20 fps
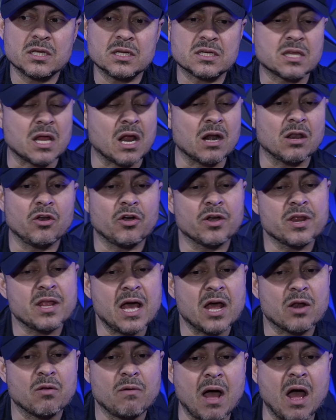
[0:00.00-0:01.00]
start learning
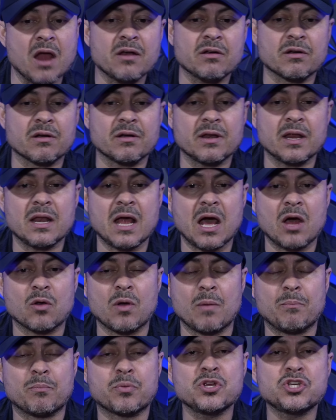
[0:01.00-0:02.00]
how to honor and how to
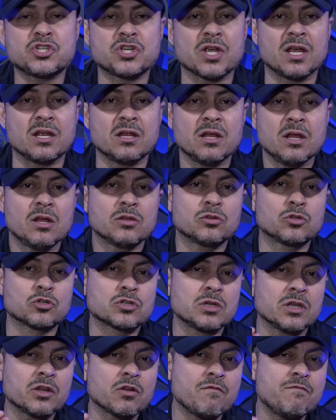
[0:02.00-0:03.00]
appreciate
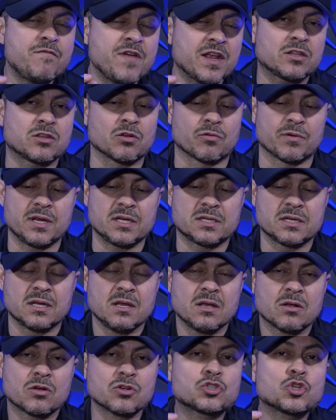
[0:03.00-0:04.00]
those little victories,
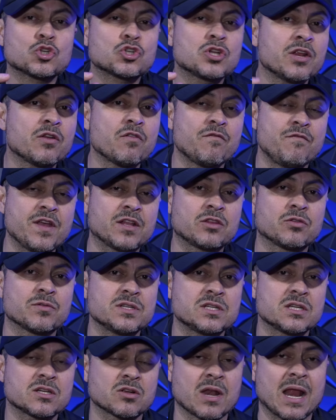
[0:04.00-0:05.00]
because those little
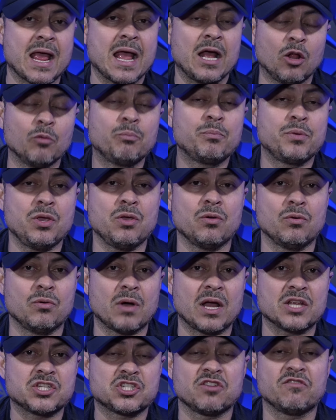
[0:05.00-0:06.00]
victories is going to help you
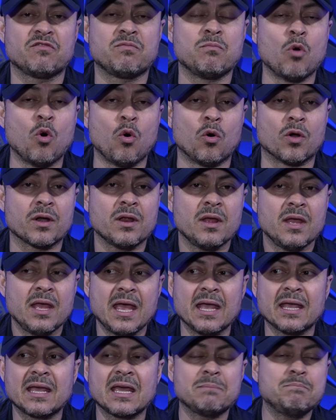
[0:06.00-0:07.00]
achieve more
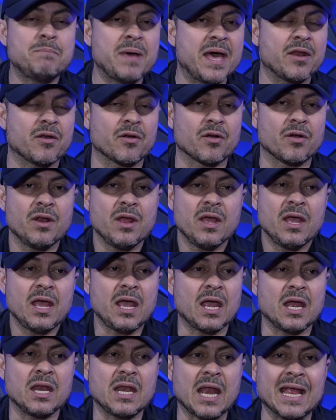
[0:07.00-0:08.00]
and get better
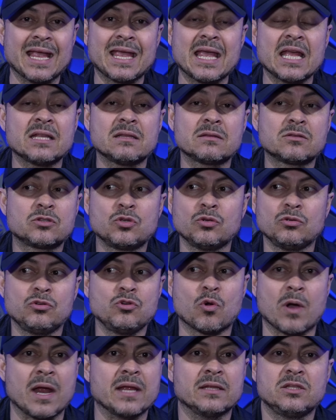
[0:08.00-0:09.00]
and get to
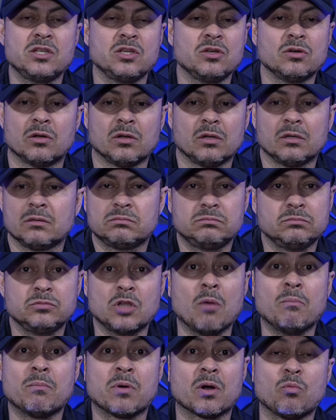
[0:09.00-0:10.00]
your ideal
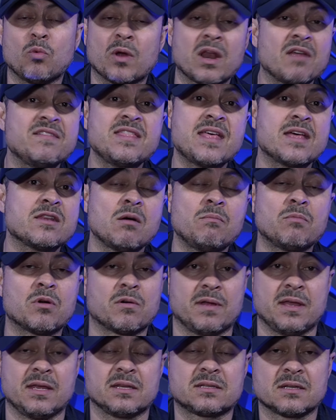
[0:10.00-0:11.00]
number, whatever that
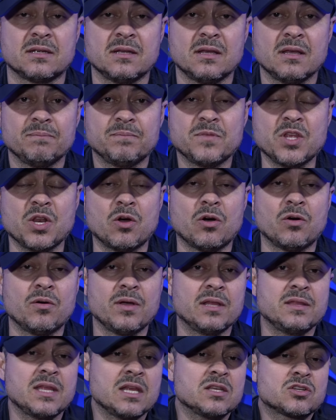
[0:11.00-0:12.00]
number is,
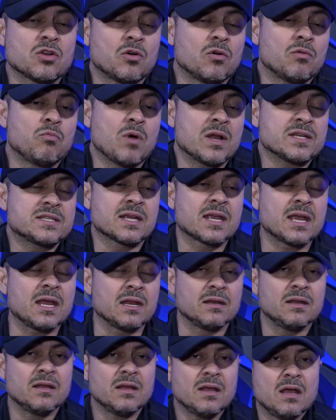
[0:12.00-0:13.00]
And then so once
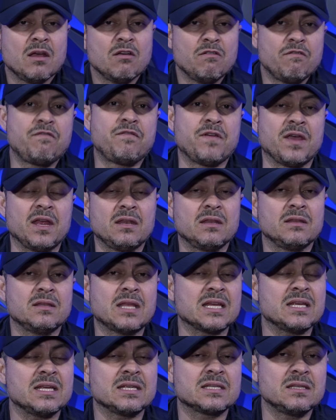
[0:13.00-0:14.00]
again, fit,
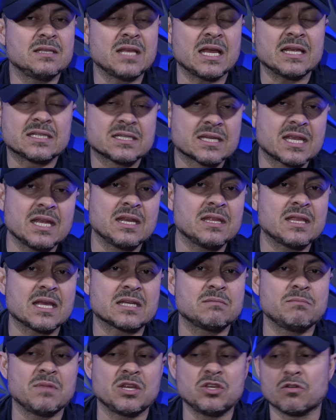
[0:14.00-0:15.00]
that skinny
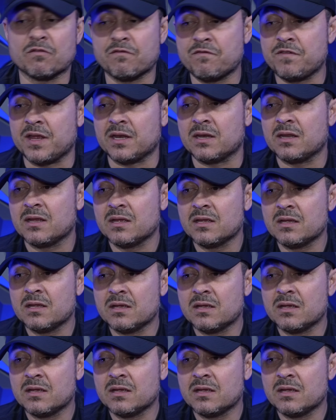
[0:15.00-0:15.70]
doesn't mean you're fit.